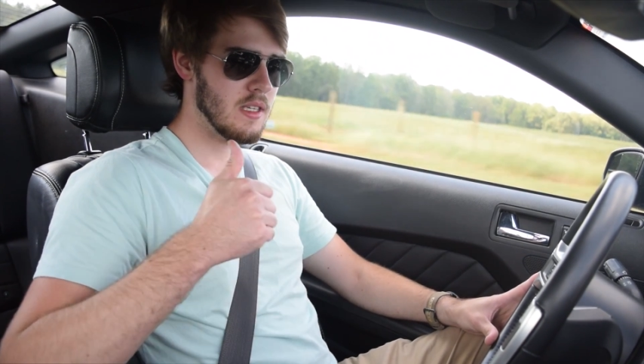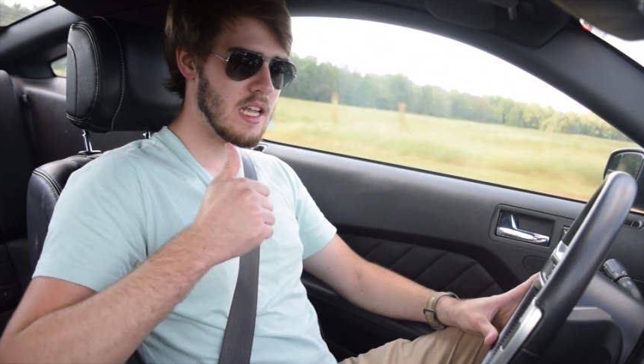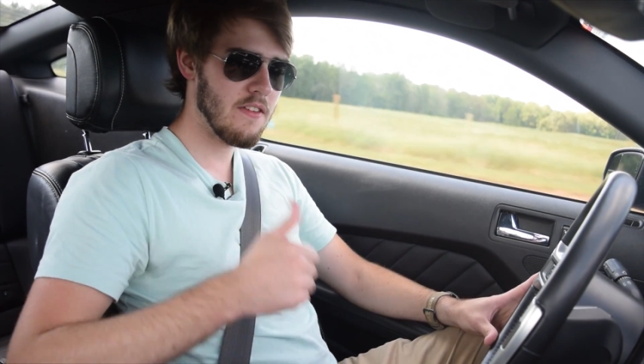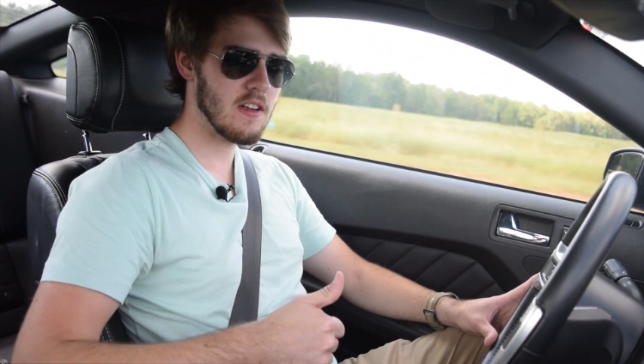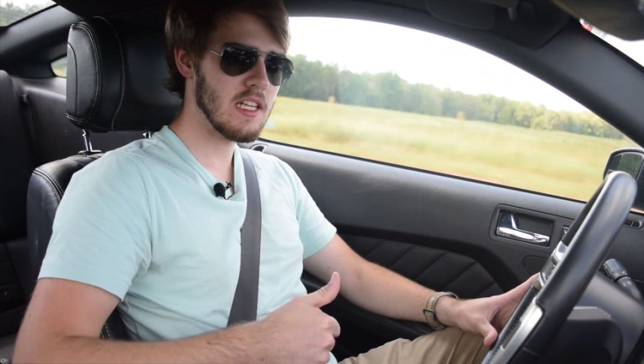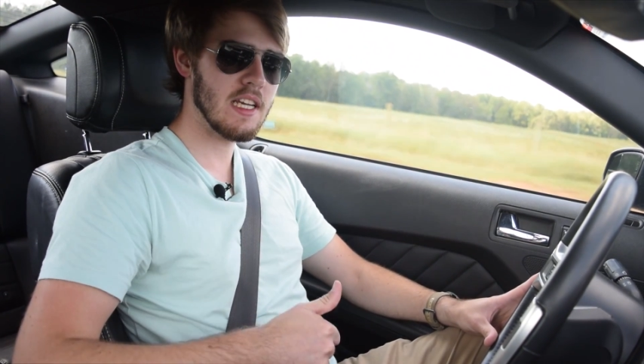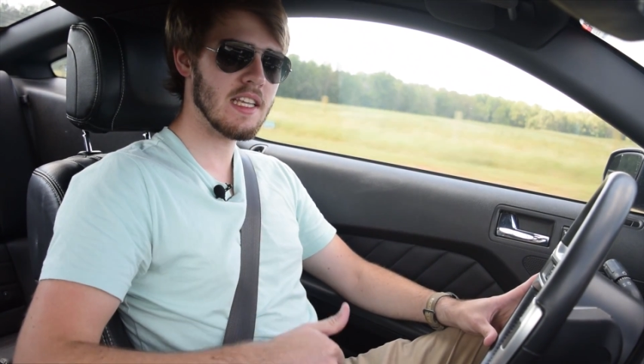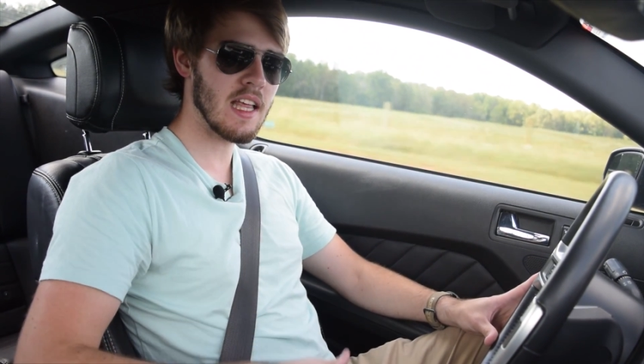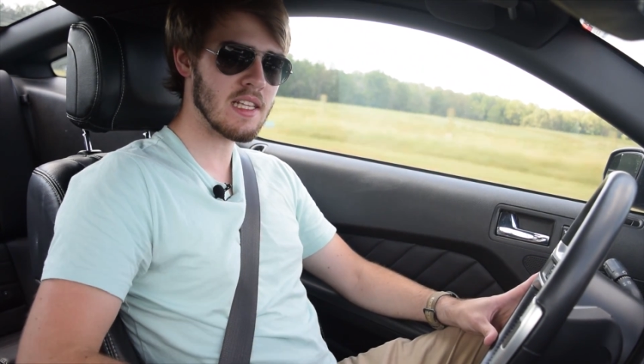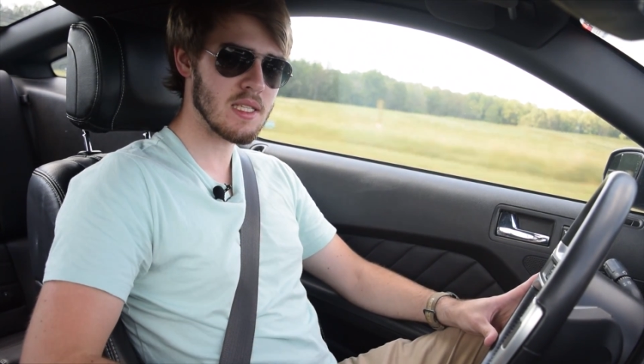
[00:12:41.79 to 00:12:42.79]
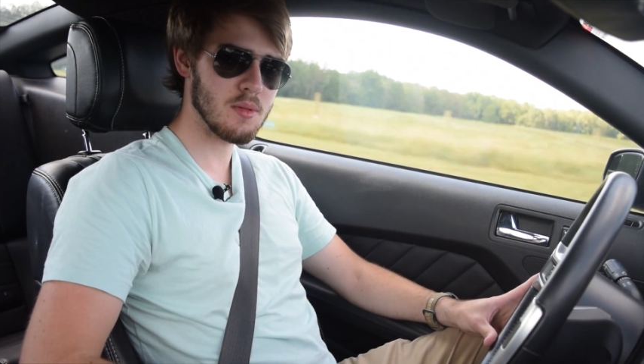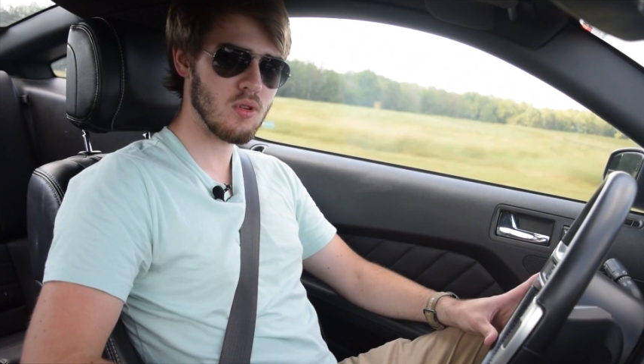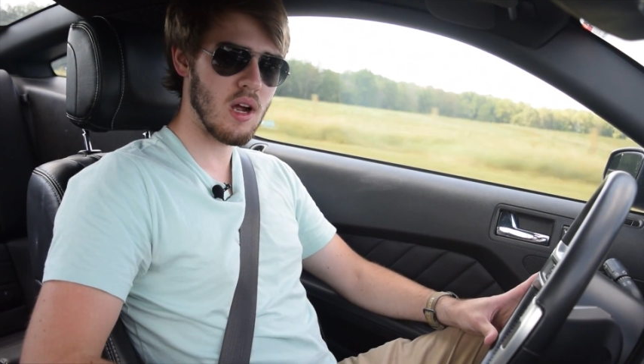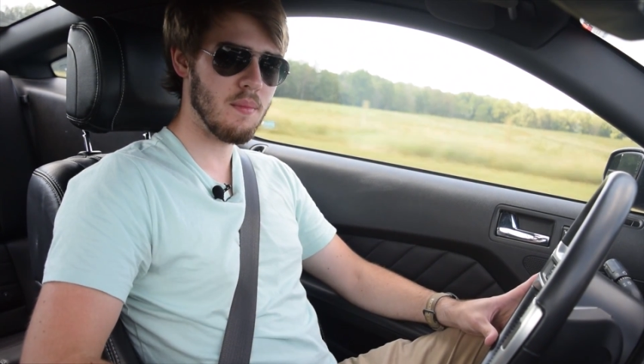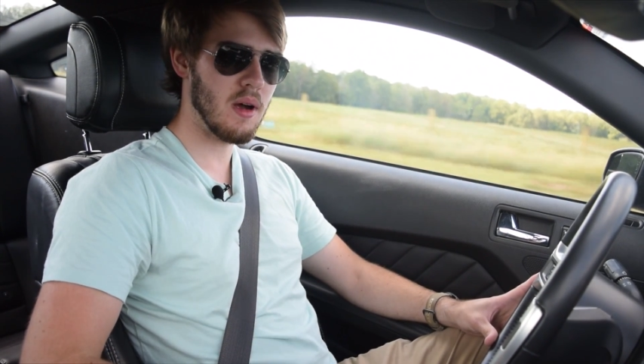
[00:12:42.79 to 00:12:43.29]
Definitely hit that
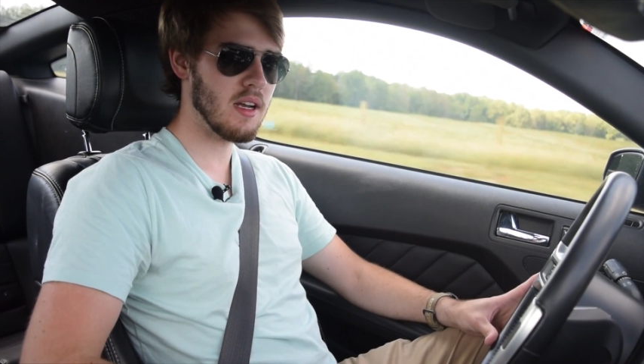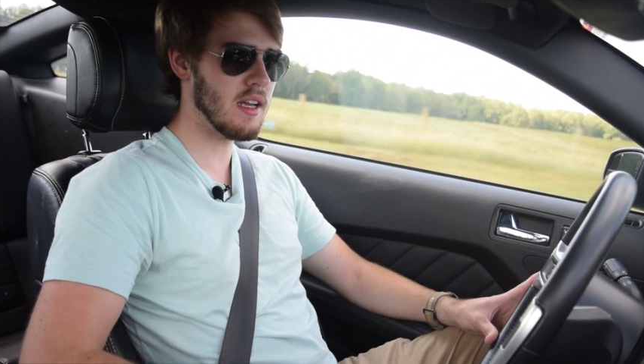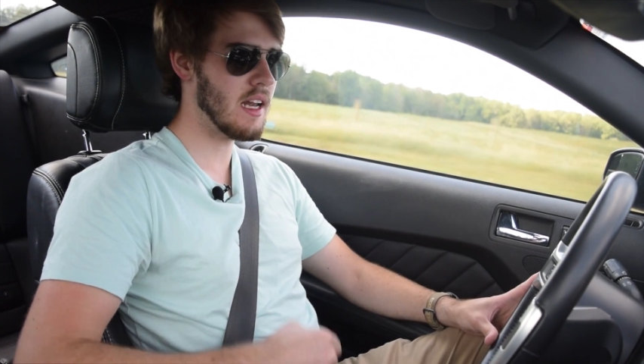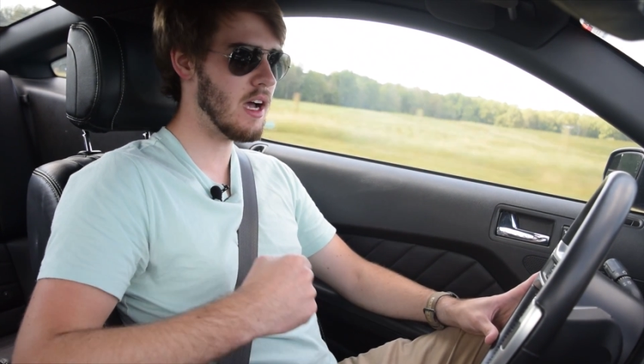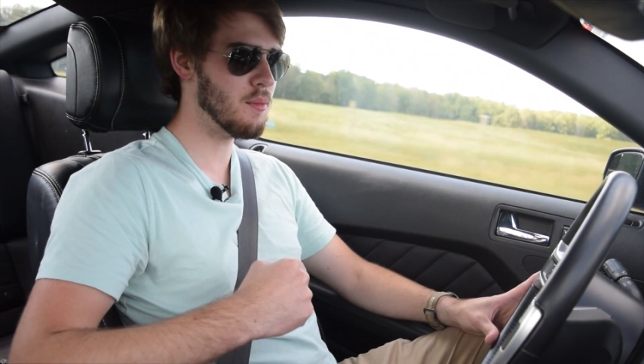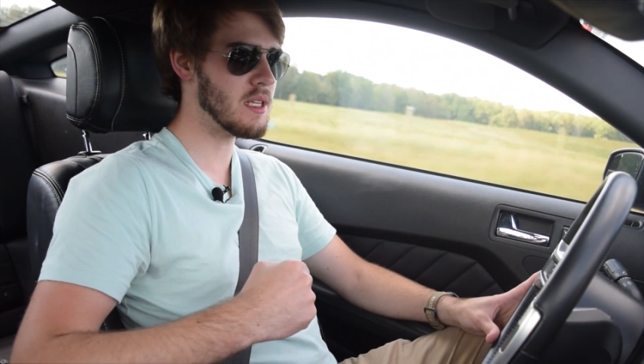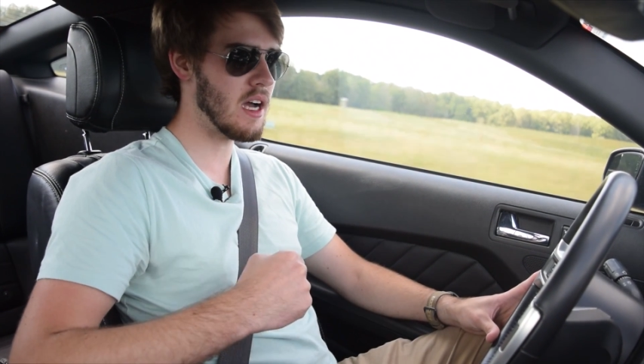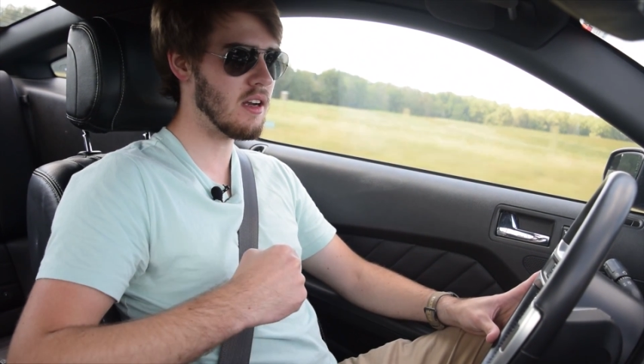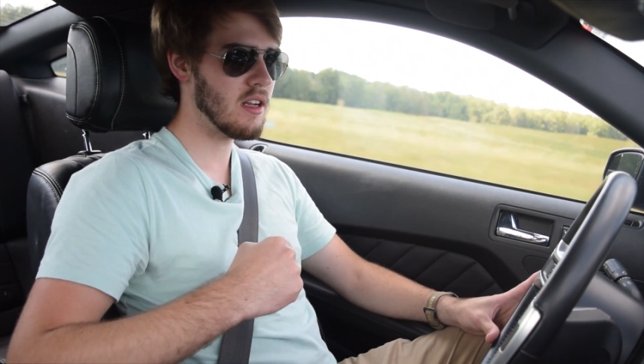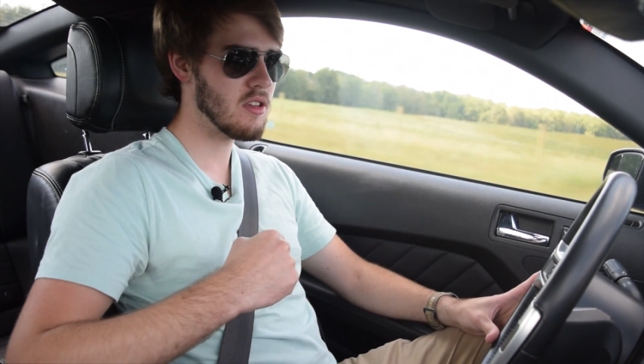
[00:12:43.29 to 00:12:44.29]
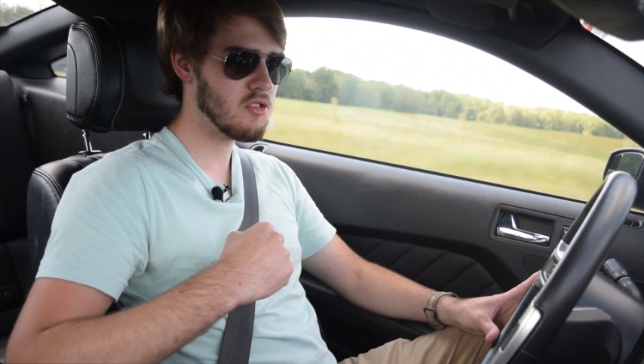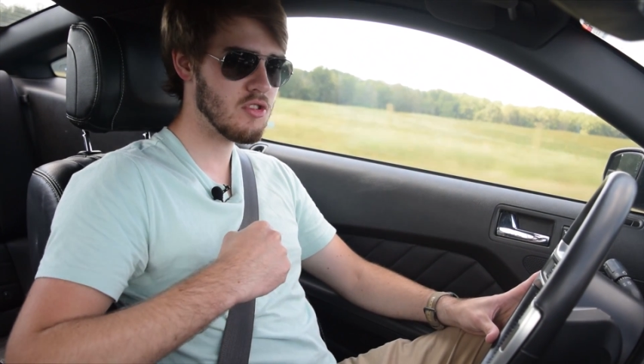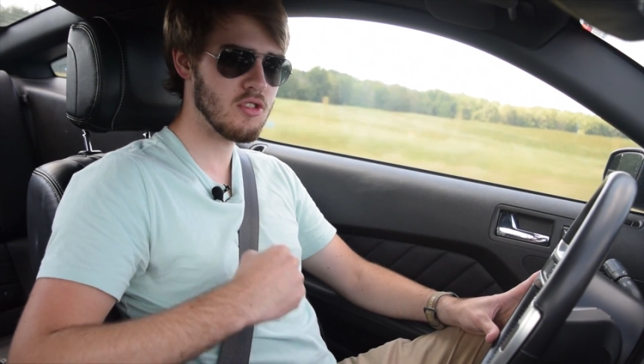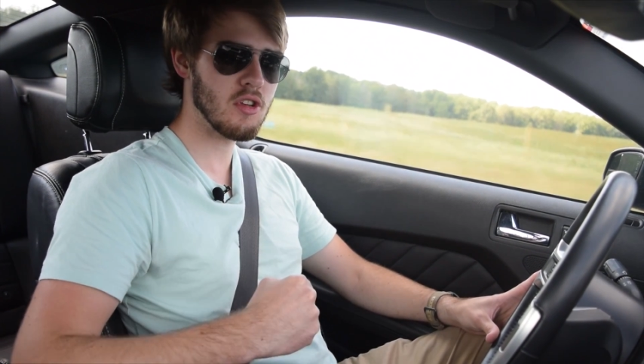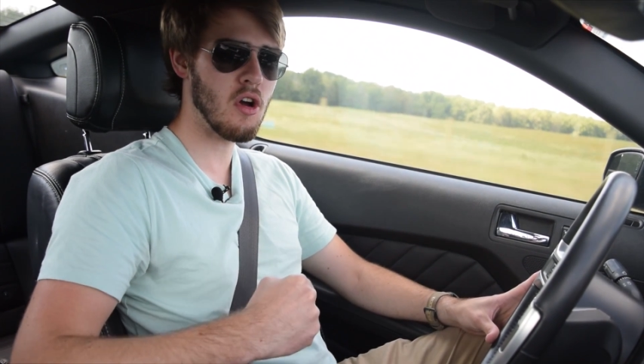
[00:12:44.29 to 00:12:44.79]
subscribe button. It helps out
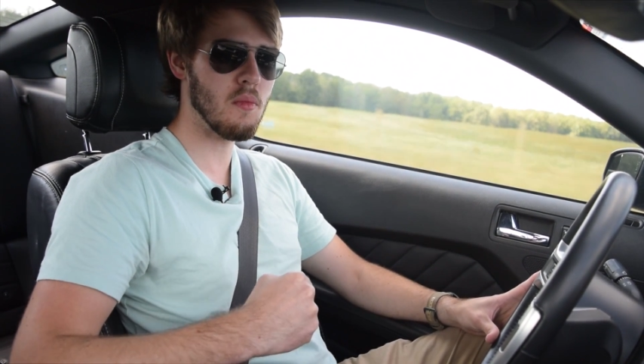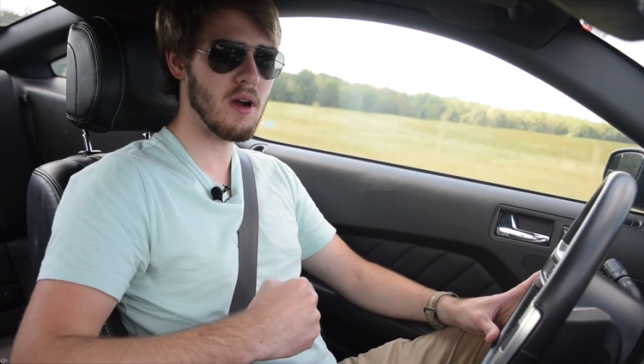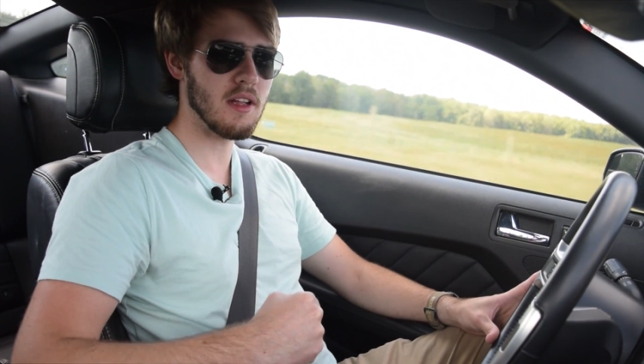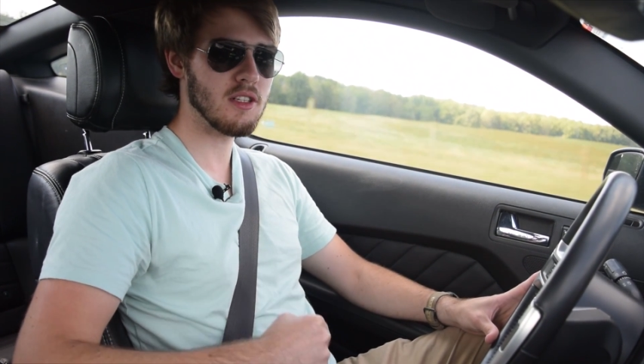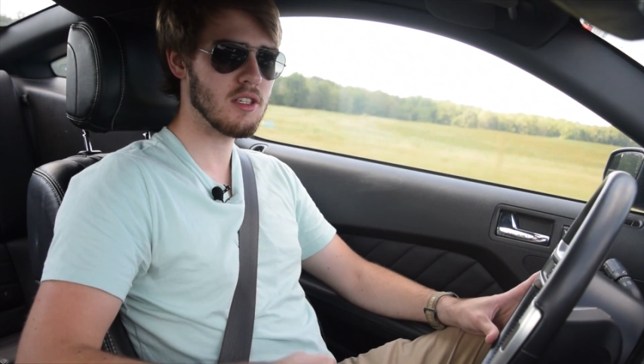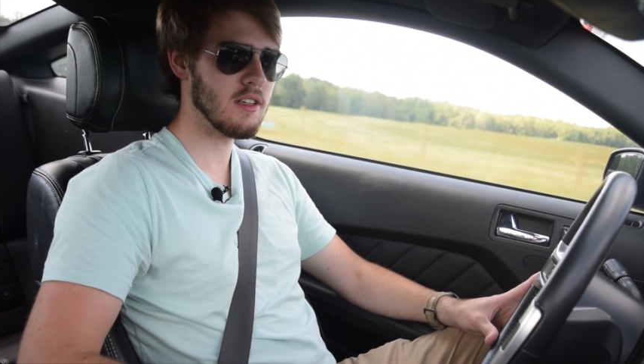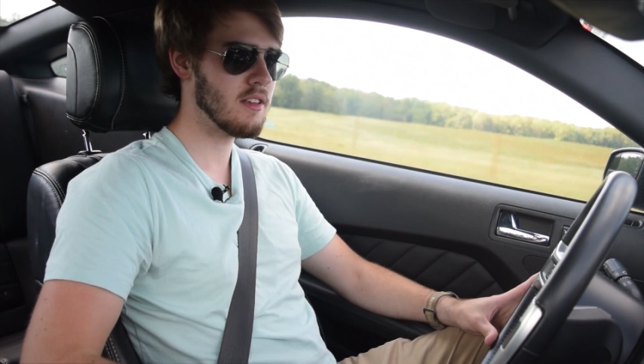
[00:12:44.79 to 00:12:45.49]
so much.